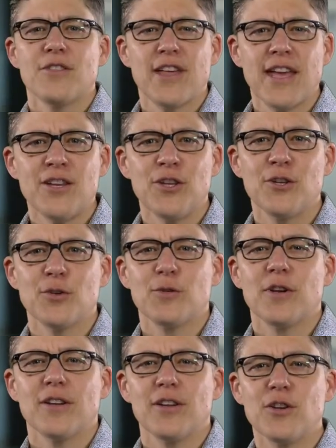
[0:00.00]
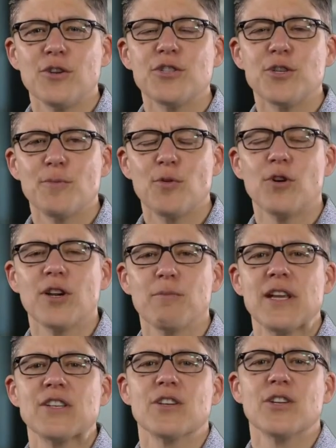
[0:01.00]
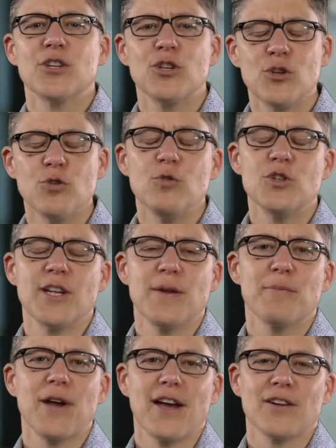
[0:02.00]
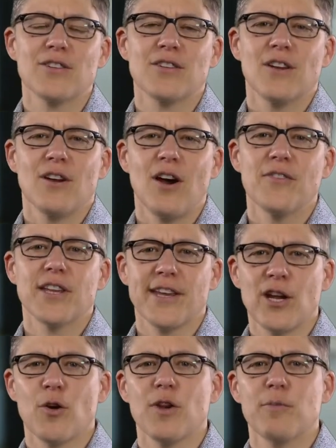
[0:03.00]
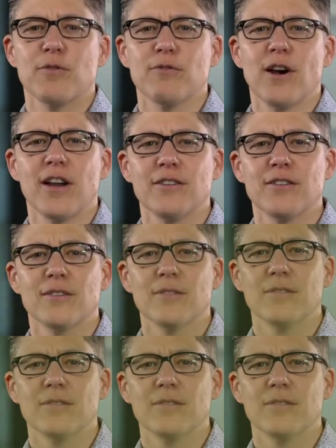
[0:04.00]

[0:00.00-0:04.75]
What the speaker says: Thank you. Your support makes a huge impact on the care we provide.